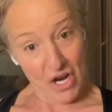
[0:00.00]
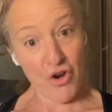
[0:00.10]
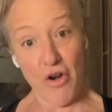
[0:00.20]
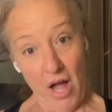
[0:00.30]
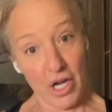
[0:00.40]
then
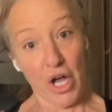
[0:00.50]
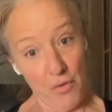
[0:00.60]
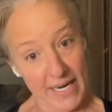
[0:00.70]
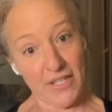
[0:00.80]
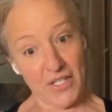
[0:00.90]
you're not
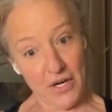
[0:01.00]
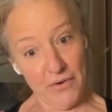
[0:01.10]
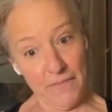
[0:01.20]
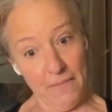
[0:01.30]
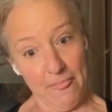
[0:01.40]
going to
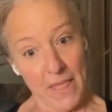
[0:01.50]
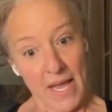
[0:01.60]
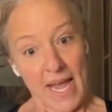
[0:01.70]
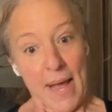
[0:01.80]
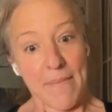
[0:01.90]

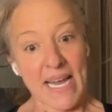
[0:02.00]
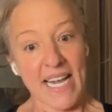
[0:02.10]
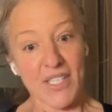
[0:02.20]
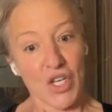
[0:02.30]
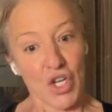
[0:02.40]

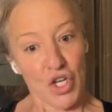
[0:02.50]
because